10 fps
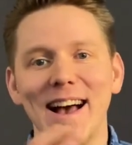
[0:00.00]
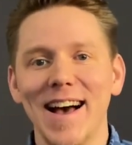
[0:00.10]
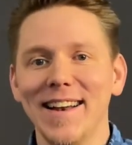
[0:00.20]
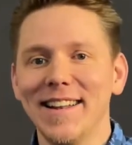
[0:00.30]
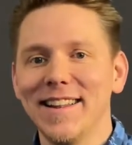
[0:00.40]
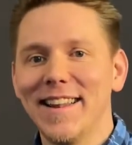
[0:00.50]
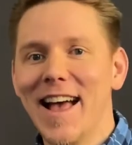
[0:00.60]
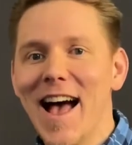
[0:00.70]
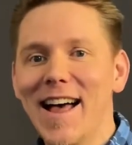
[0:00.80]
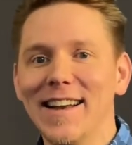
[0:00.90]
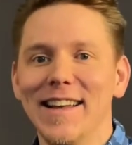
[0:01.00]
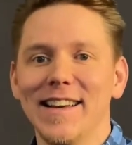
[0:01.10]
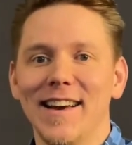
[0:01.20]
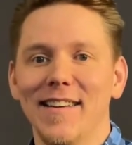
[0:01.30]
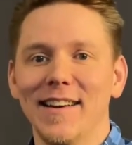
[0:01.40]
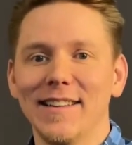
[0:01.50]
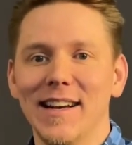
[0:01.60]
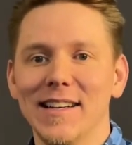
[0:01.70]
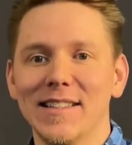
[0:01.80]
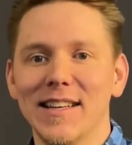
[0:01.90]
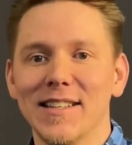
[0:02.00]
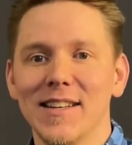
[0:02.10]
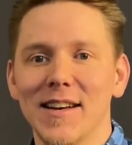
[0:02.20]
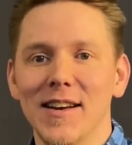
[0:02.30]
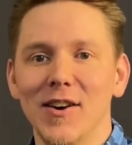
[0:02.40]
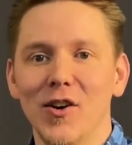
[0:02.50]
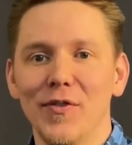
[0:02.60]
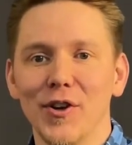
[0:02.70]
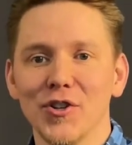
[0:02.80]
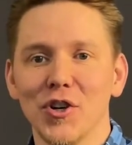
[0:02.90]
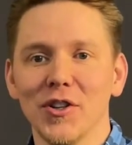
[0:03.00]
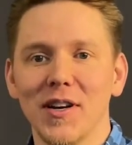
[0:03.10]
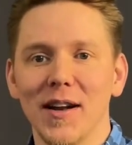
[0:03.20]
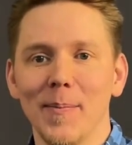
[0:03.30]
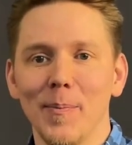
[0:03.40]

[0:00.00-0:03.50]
and the handling characteristics of your shotgun.